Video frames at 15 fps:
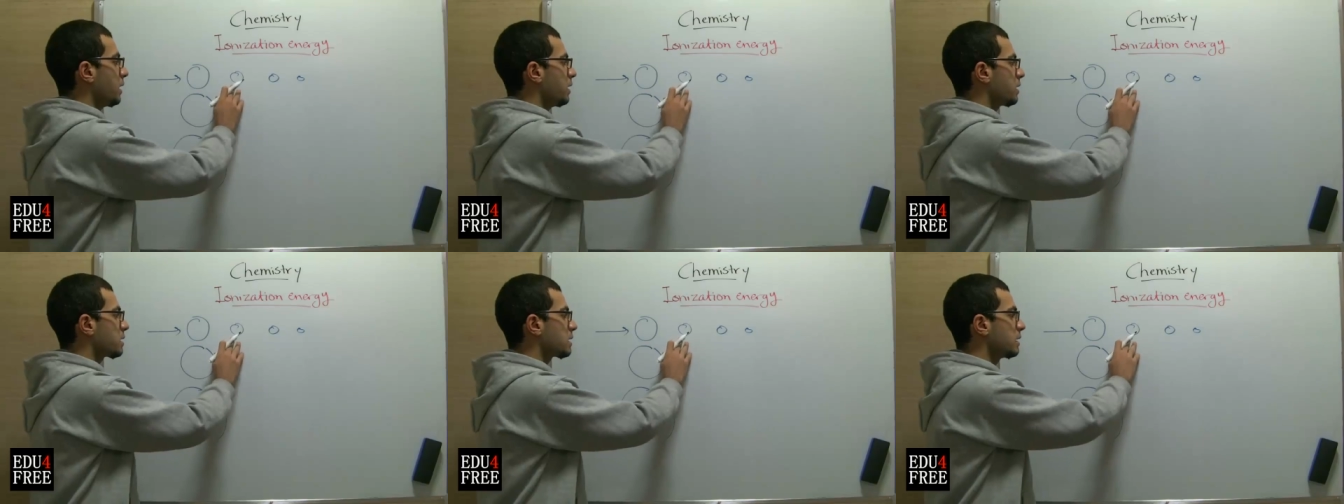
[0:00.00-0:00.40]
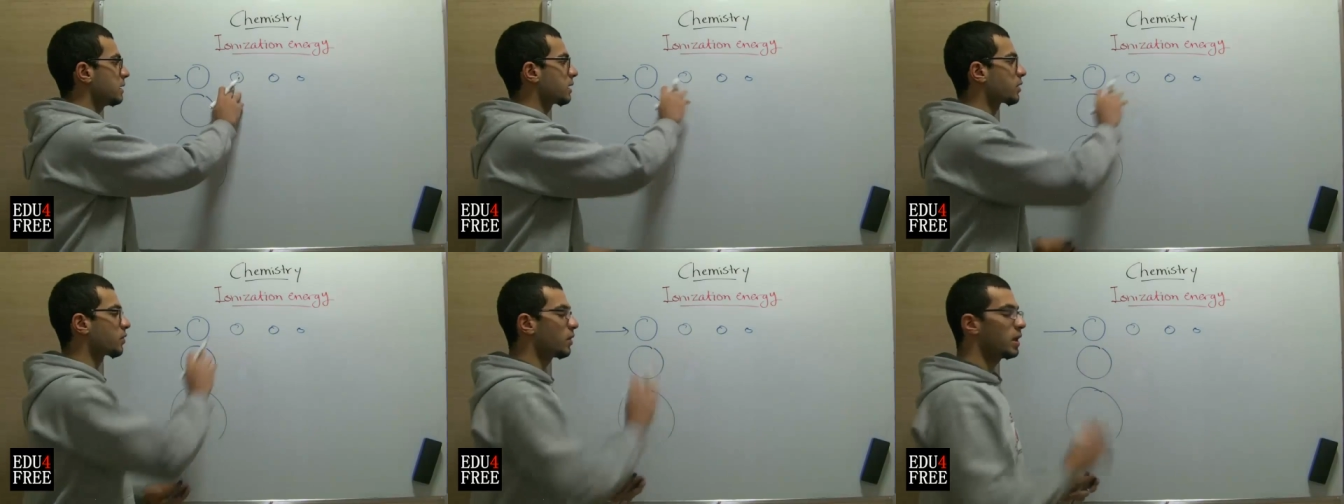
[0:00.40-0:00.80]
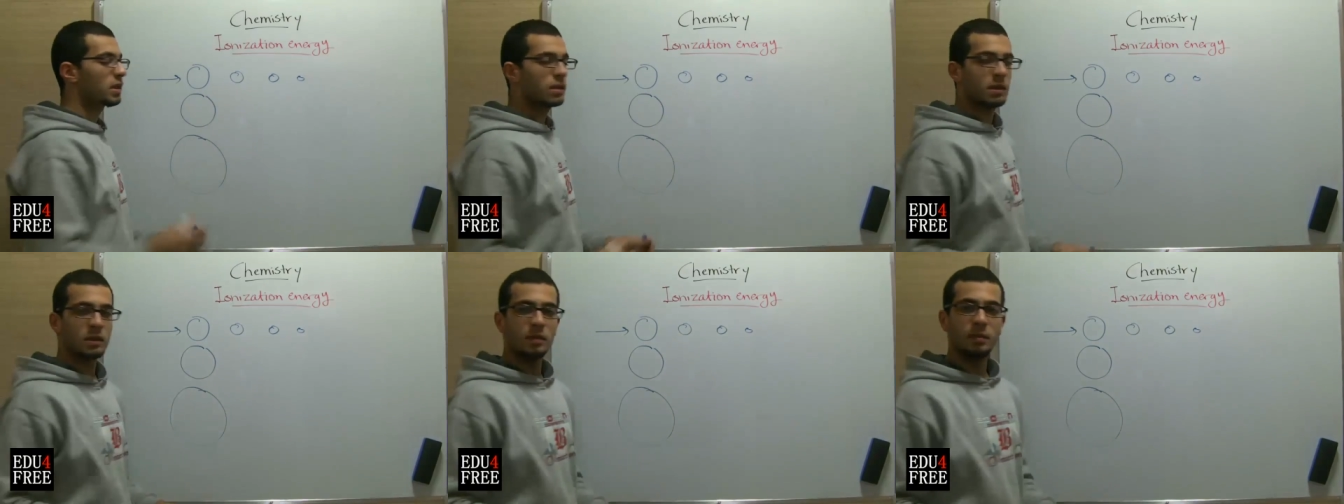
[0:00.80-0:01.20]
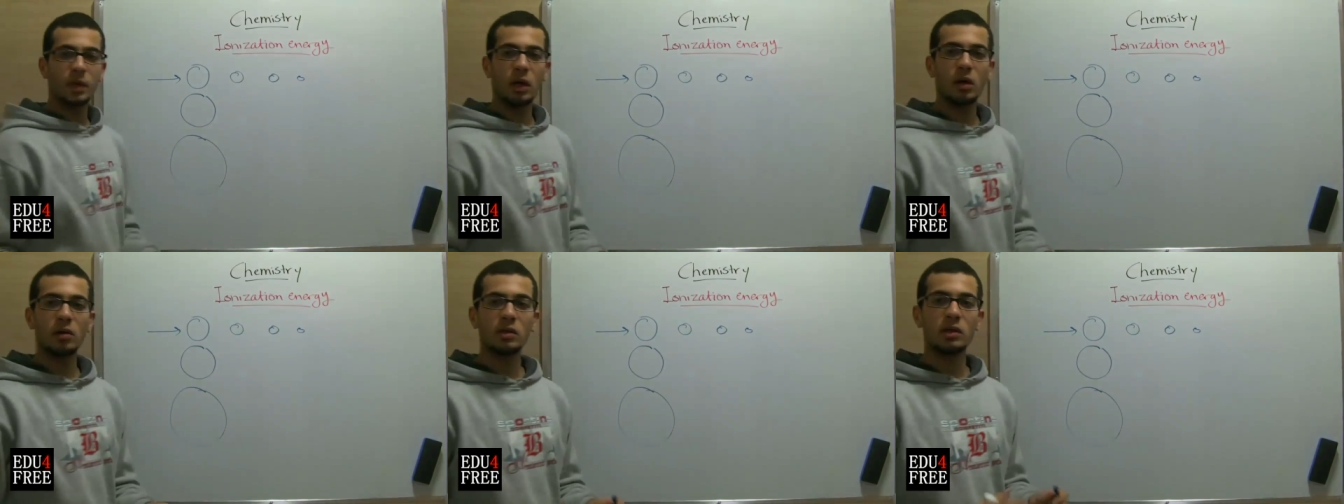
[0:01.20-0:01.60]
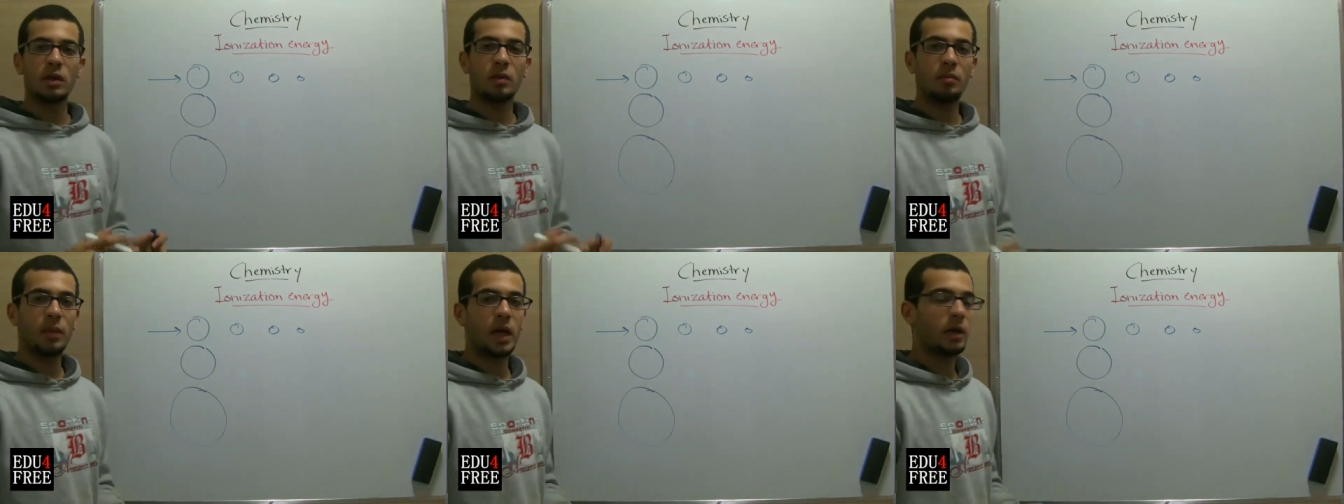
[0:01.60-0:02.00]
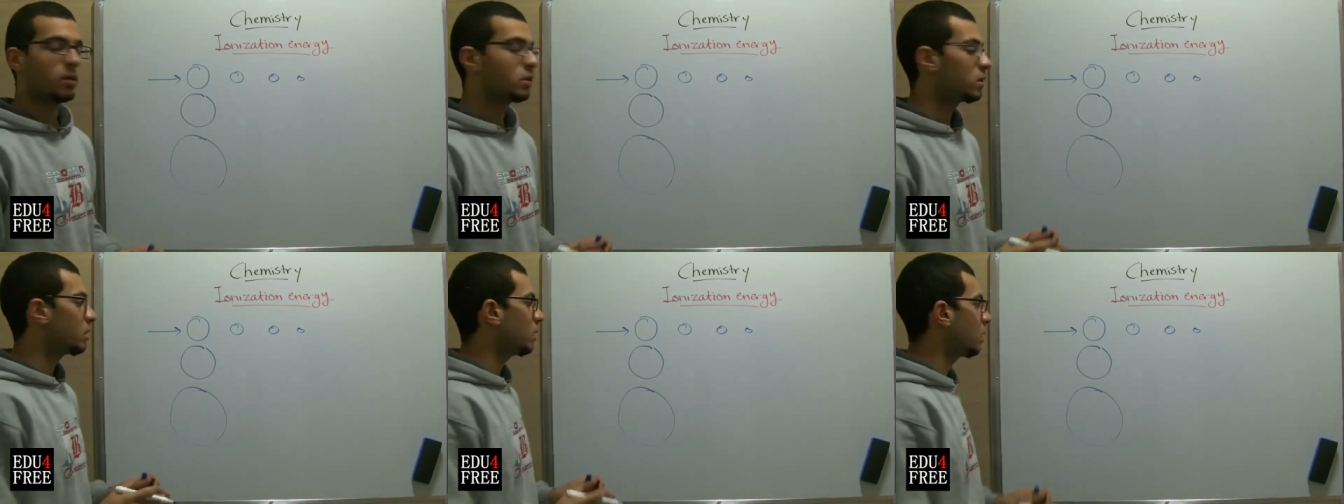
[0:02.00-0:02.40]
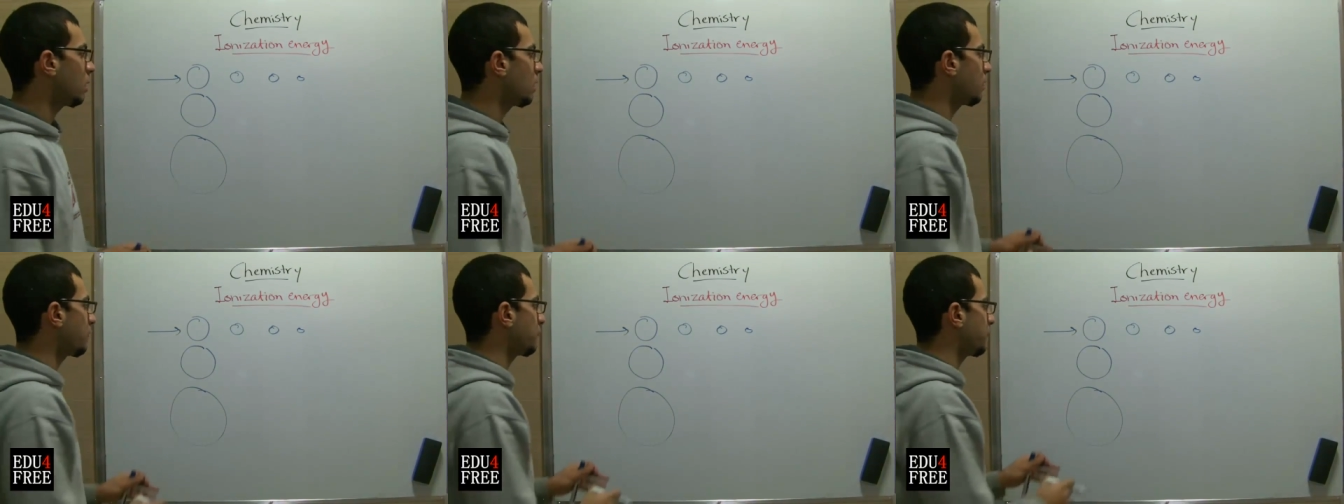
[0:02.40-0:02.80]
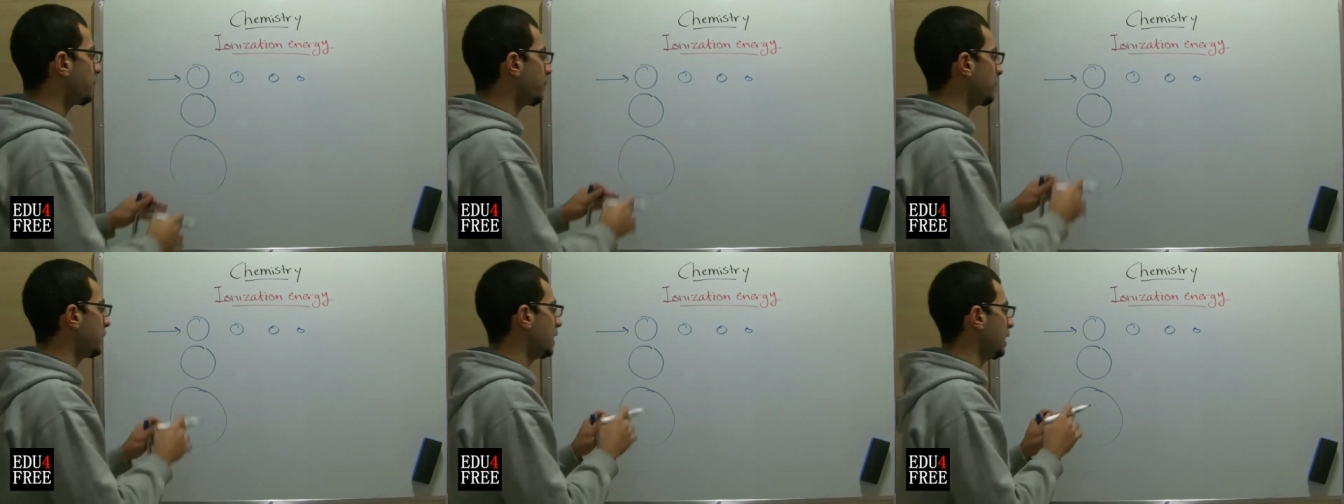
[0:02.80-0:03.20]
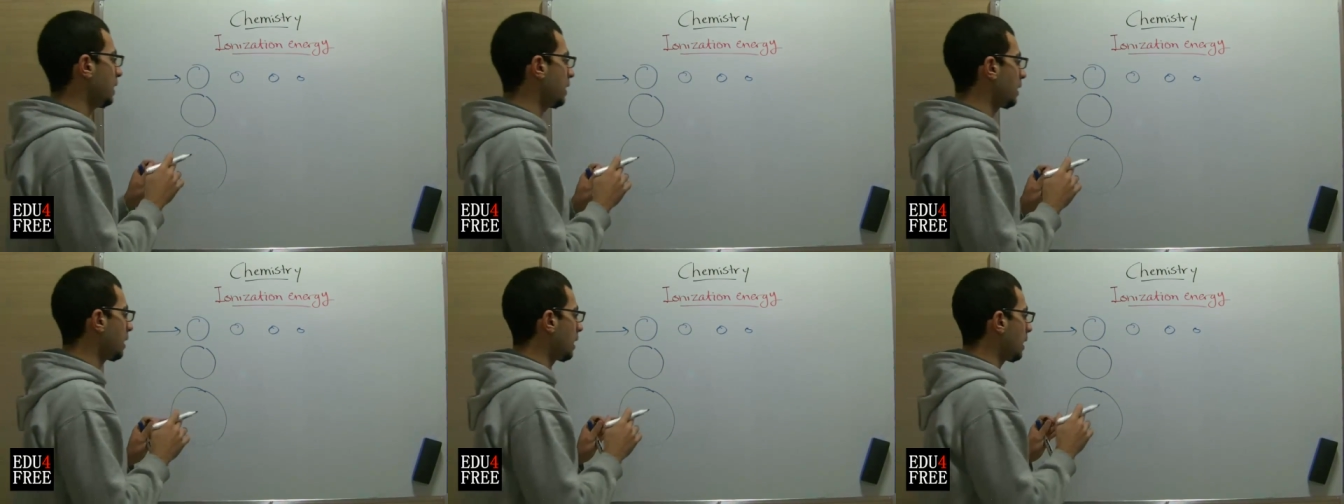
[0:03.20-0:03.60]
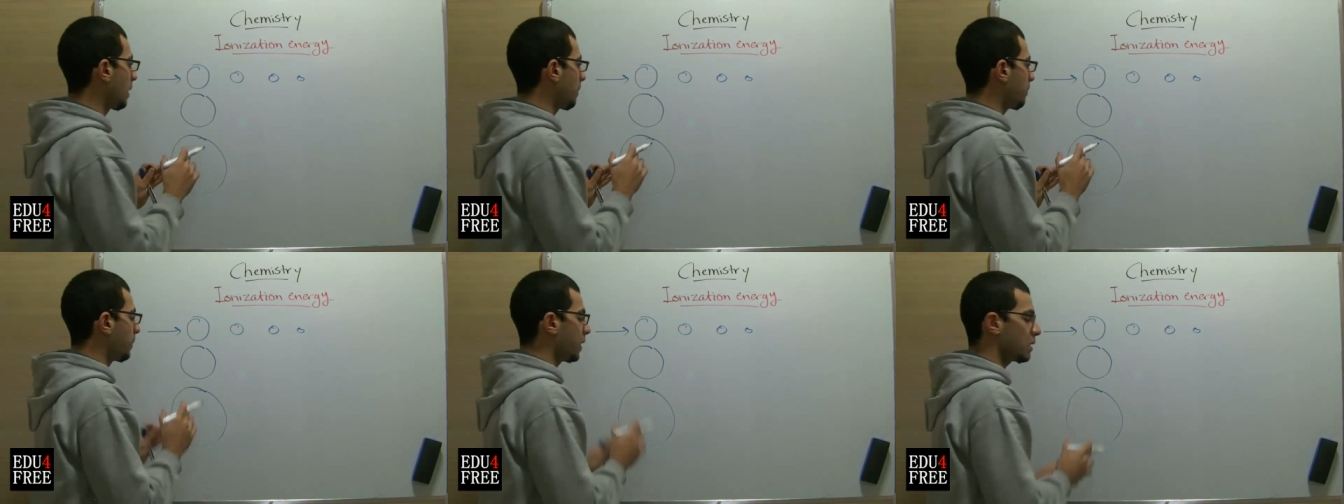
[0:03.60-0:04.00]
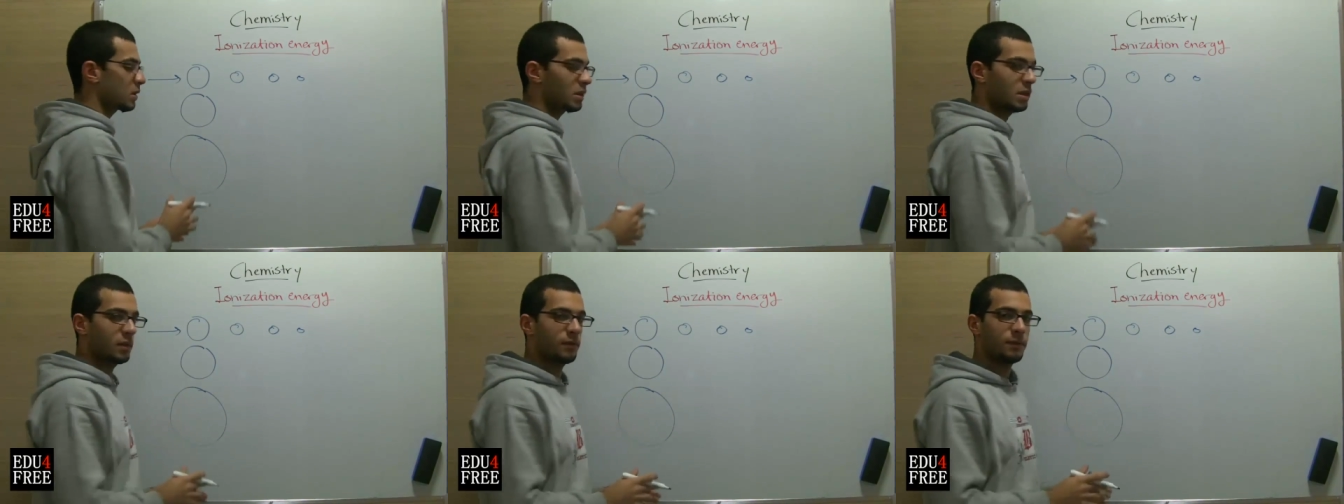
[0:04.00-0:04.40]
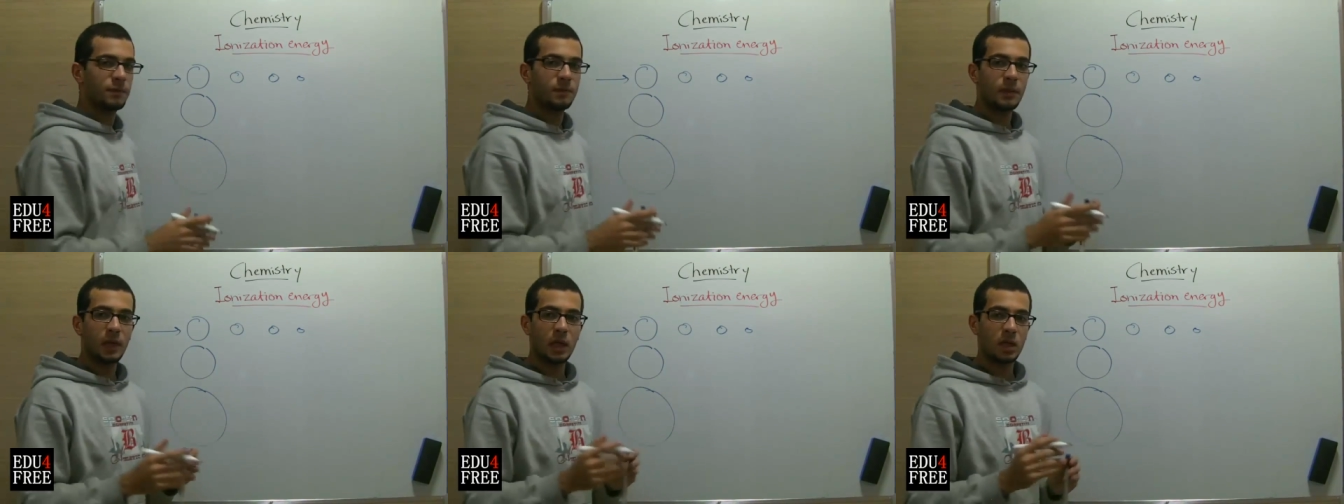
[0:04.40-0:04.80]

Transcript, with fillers: radius decreases because the amount of the positive